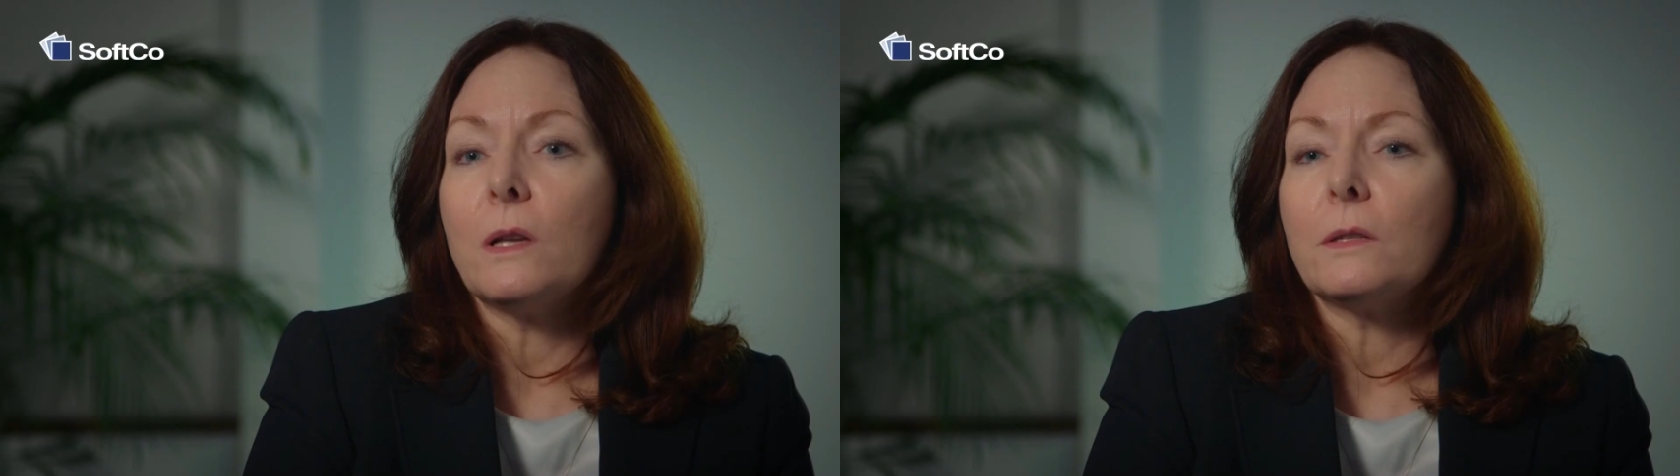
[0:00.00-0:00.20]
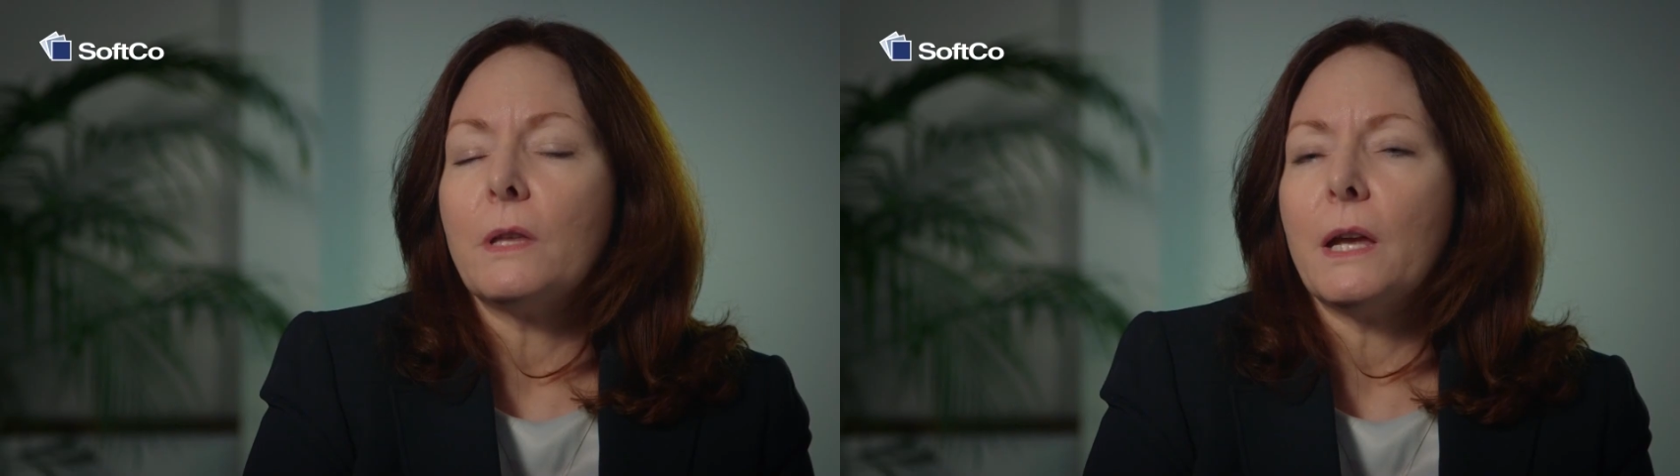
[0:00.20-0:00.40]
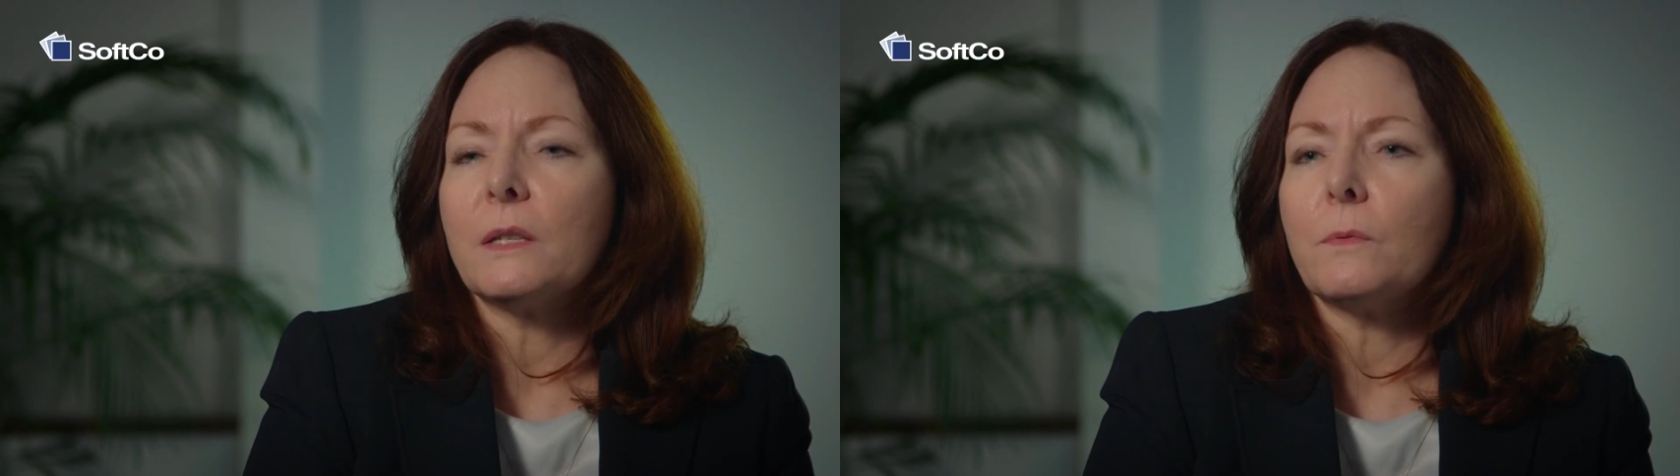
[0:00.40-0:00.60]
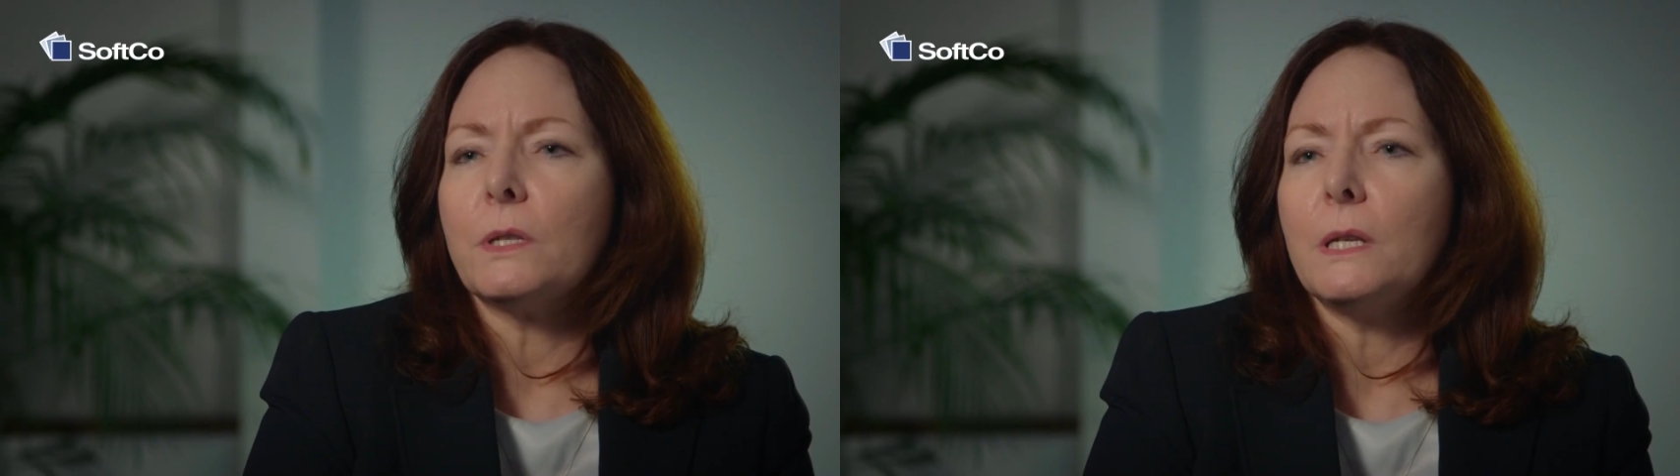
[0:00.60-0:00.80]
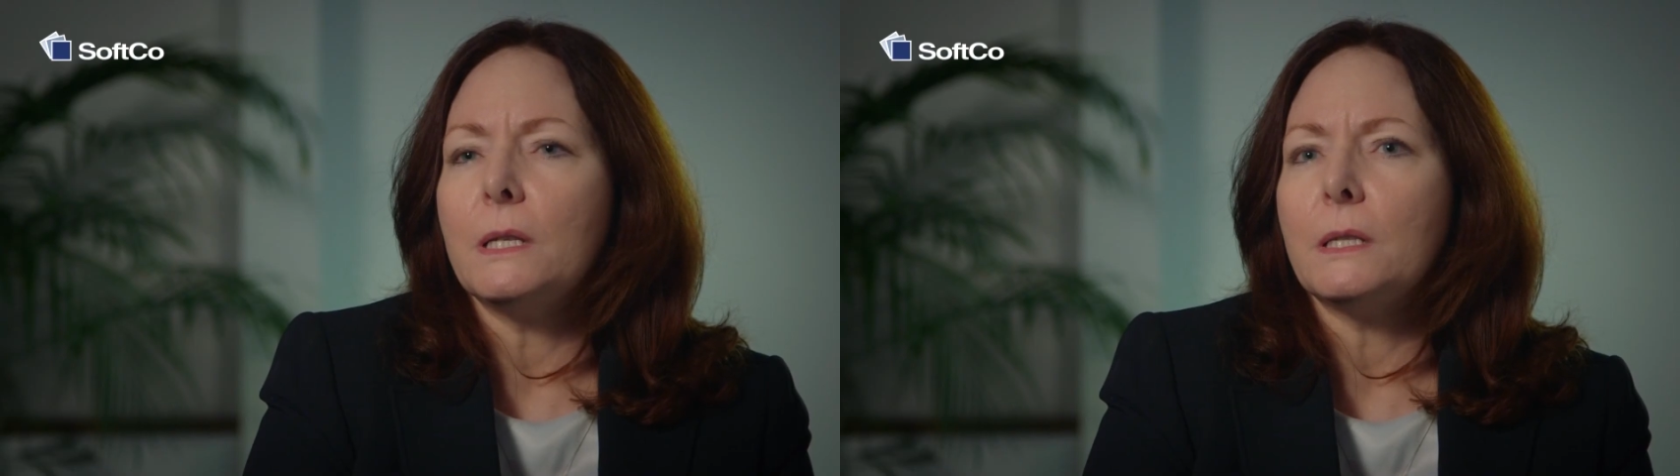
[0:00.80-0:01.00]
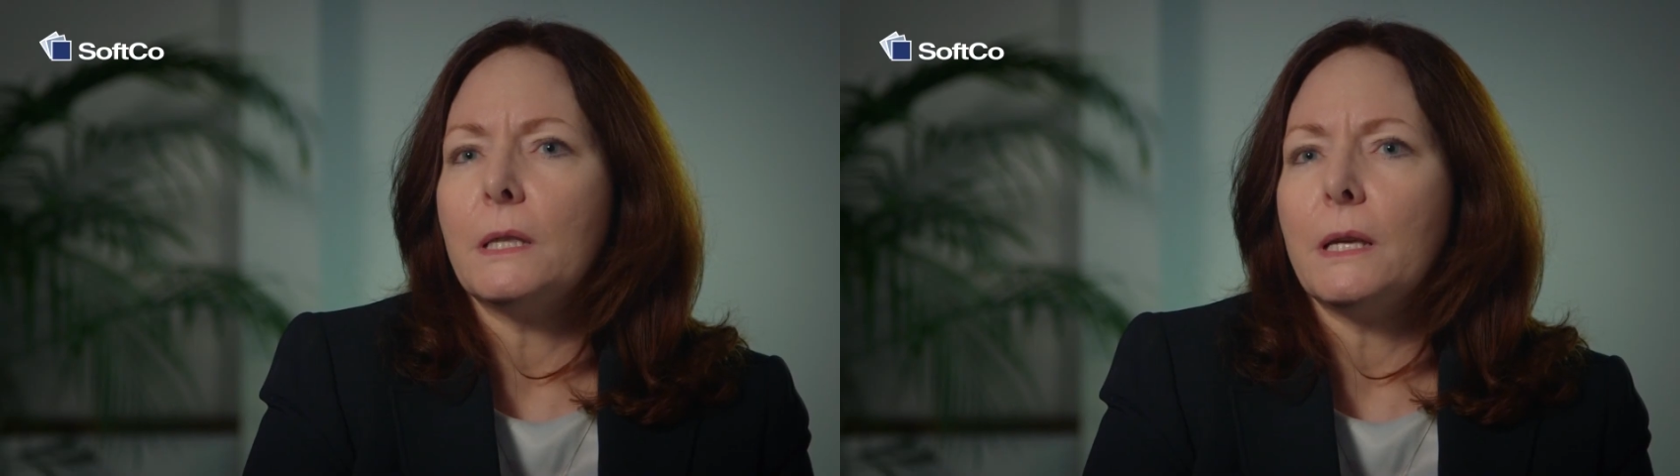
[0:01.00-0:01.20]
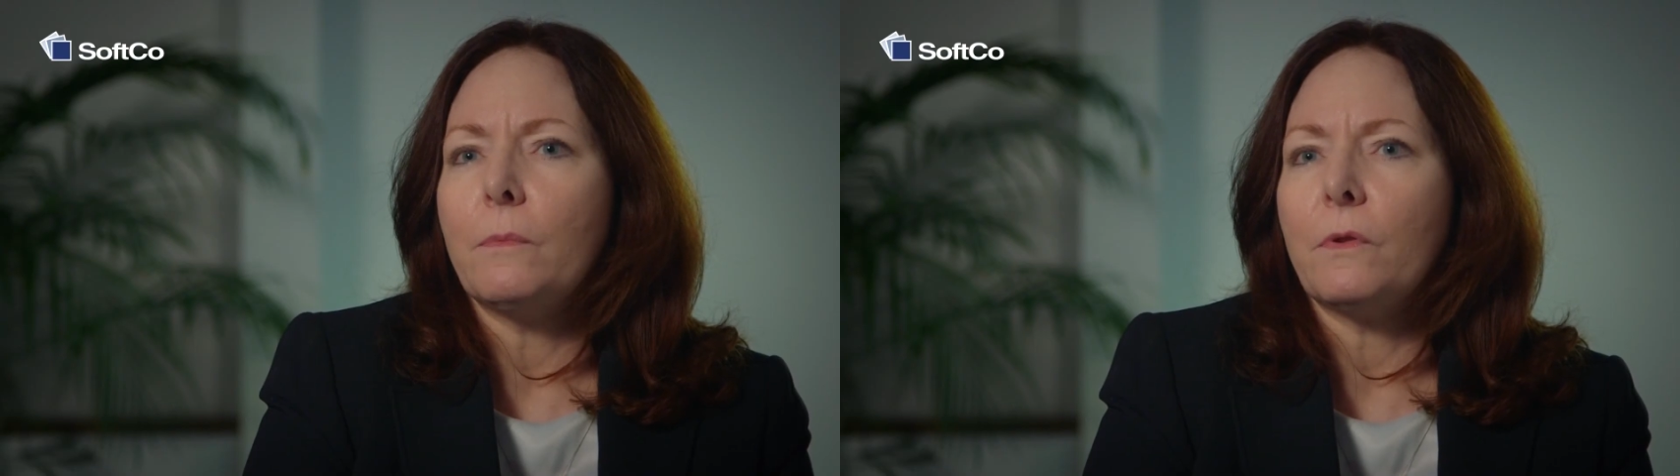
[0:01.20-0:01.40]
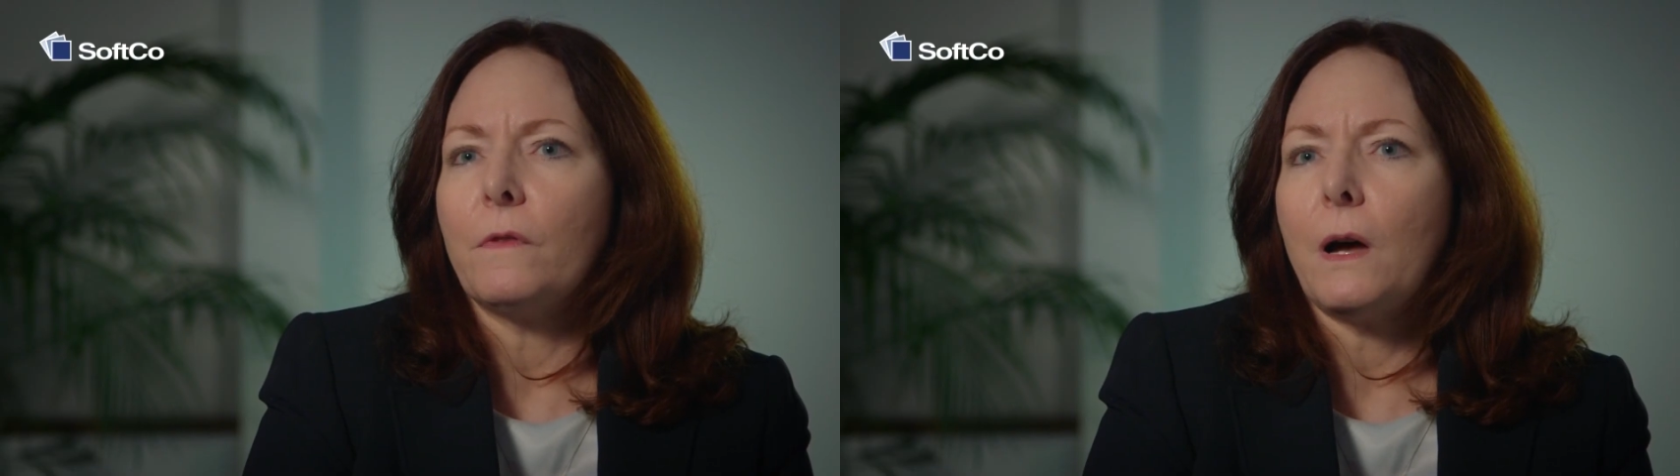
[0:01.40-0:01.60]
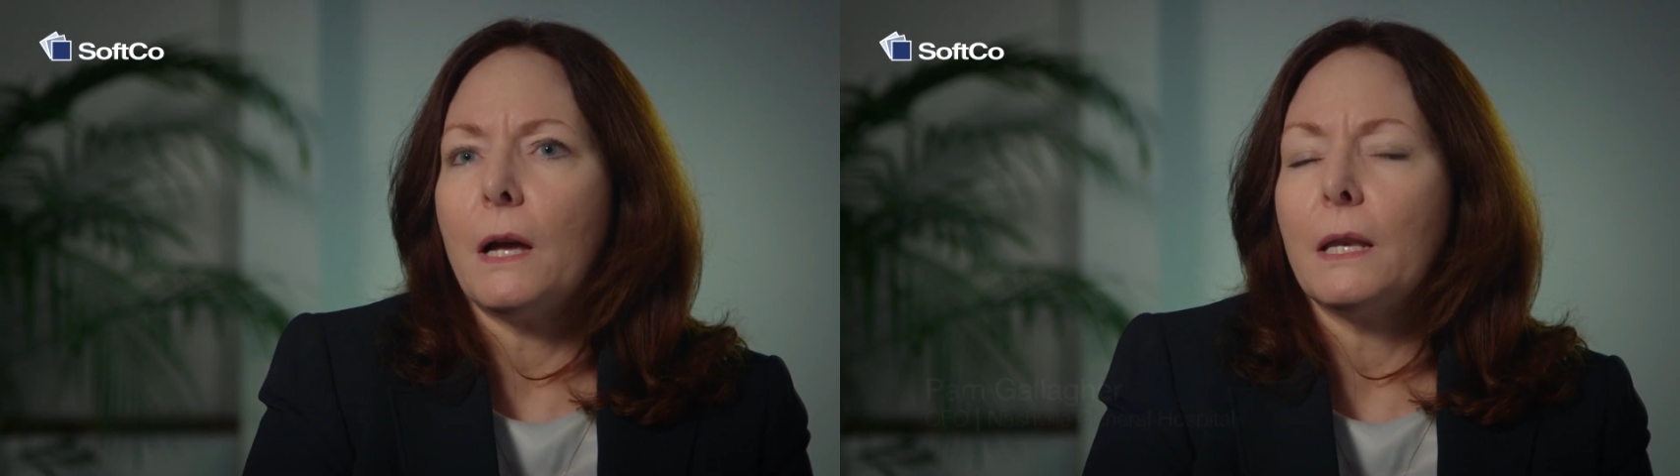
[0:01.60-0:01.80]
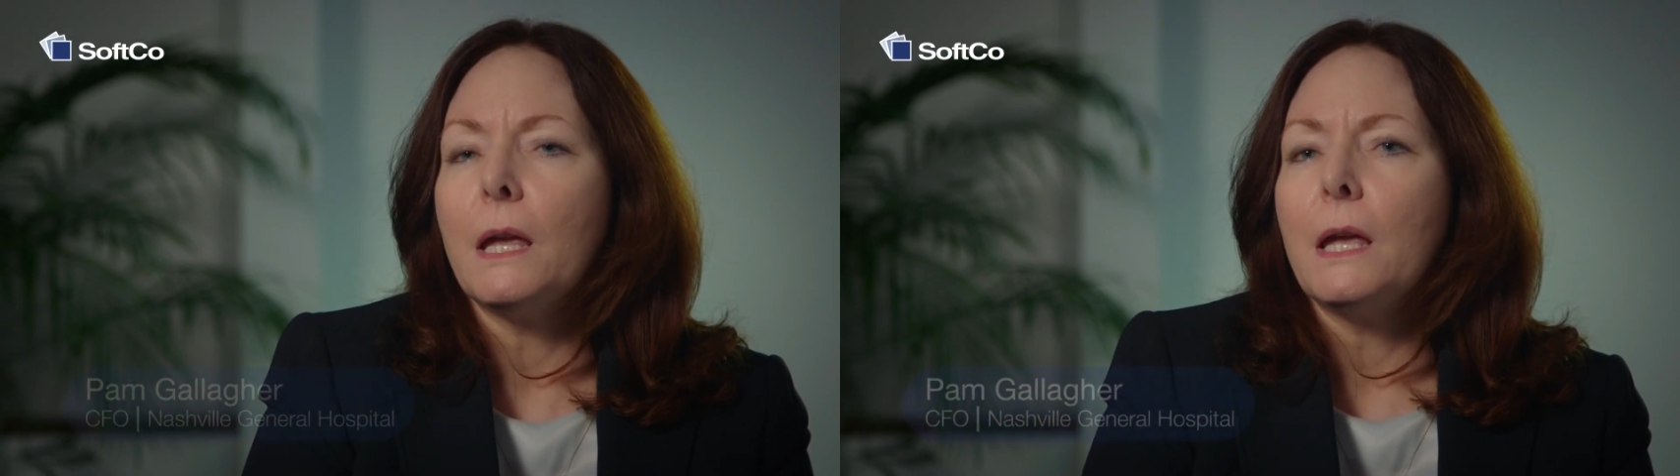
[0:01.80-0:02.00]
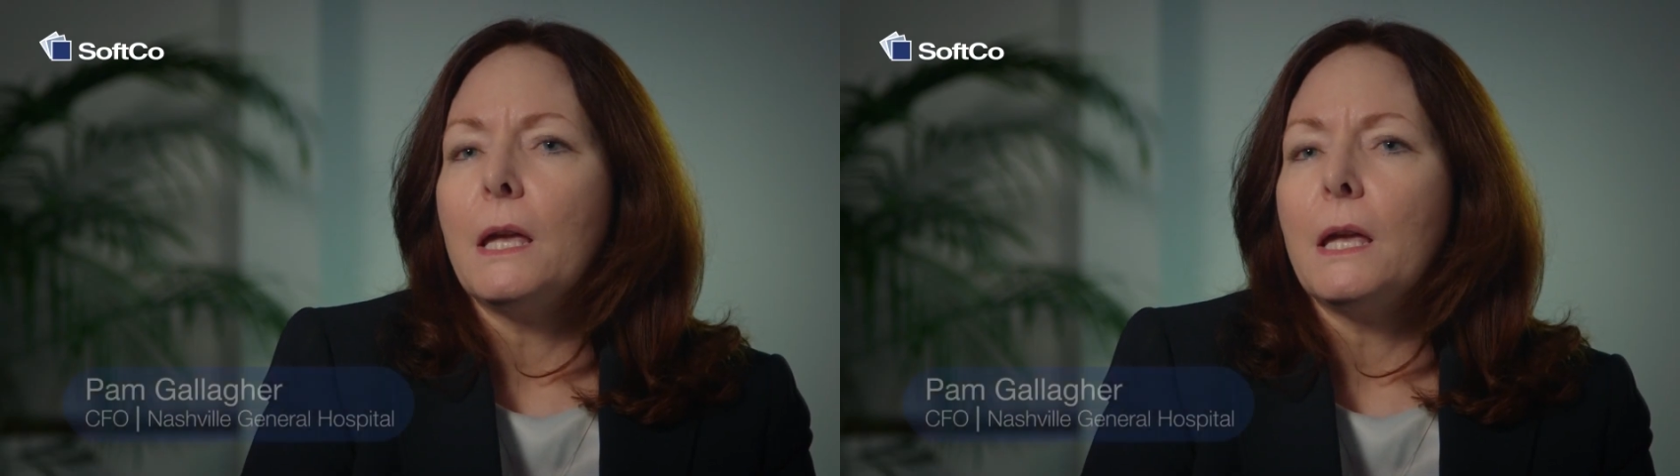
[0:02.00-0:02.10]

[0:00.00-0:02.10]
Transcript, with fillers: Also, the expertise that they provide